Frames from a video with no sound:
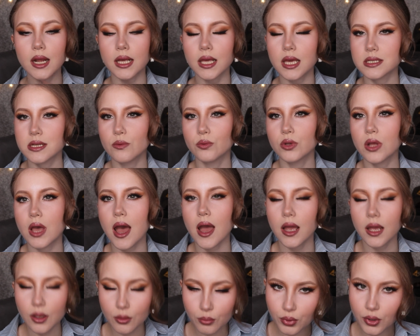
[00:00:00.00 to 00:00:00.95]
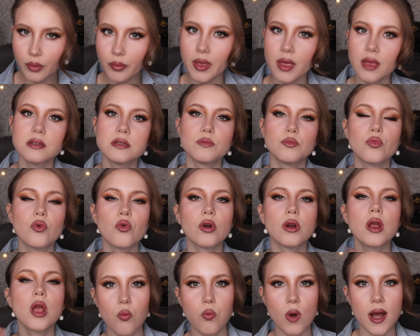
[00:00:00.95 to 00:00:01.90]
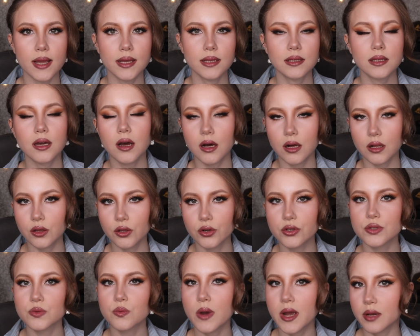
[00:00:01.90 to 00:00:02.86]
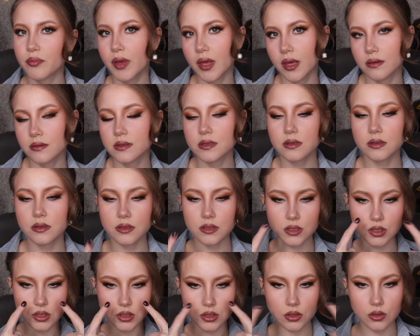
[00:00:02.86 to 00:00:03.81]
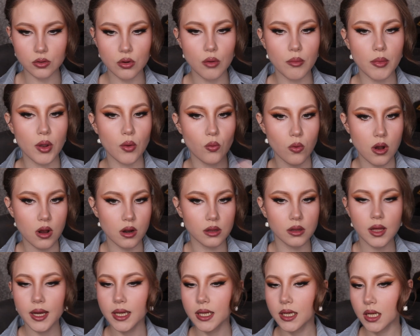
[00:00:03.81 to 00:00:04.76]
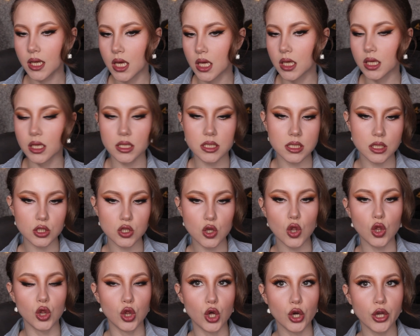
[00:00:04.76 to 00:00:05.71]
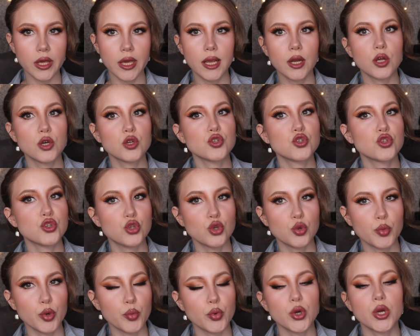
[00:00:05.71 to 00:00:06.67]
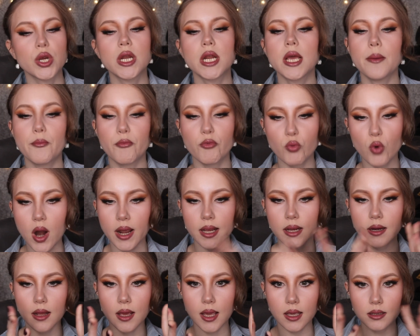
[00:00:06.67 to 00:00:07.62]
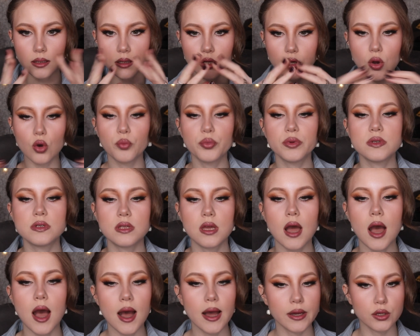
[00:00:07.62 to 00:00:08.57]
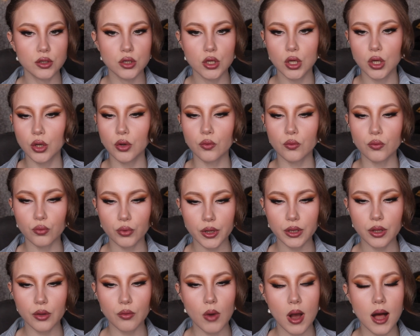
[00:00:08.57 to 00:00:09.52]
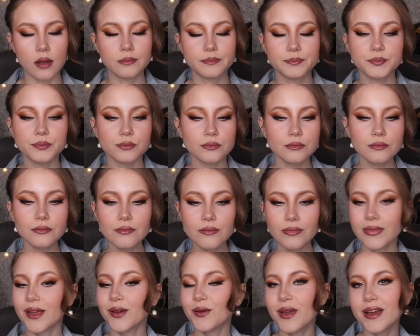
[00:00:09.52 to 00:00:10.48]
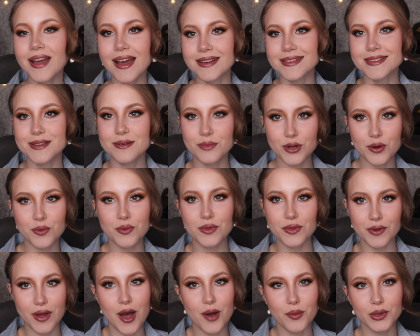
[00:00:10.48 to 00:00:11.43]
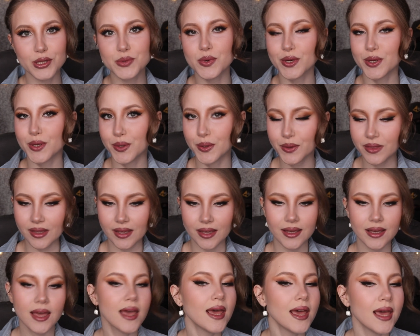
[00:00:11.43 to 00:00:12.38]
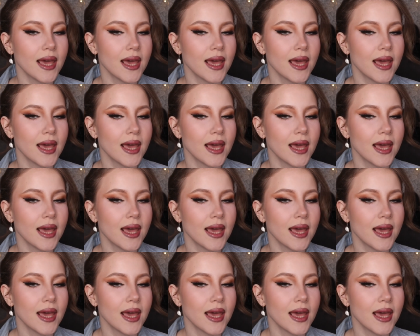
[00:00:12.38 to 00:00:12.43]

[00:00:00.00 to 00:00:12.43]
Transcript: I guess I would implement more white colors, white pencils to my waterline because it's looking super pretty, bright, and it opens the eye really well. Okay guys, let me know in the comments, what do you think?